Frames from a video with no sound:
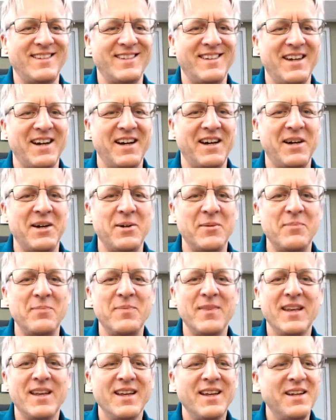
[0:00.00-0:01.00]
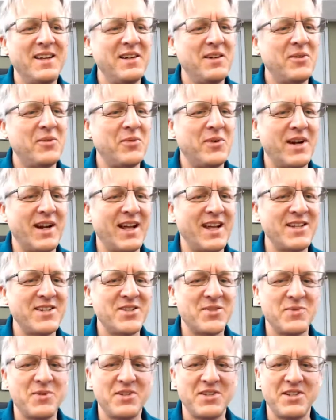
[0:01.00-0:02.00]
When I
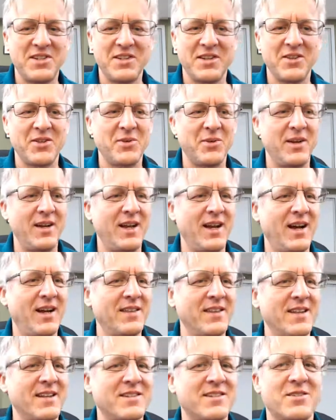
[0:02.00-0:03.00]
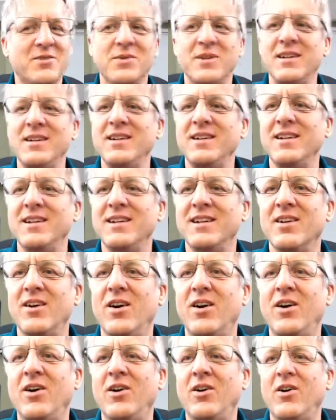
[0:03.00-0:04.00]
switch the other way on that screen, it
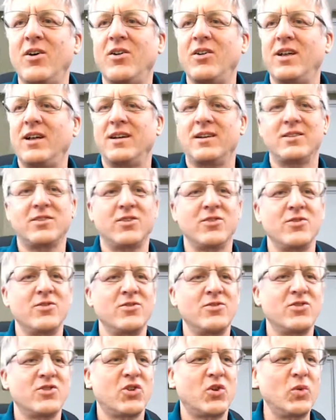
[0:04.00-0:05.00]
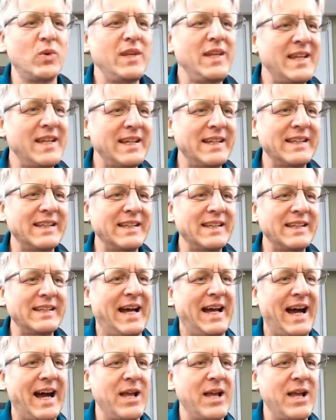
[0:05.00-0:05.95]
all turns green. I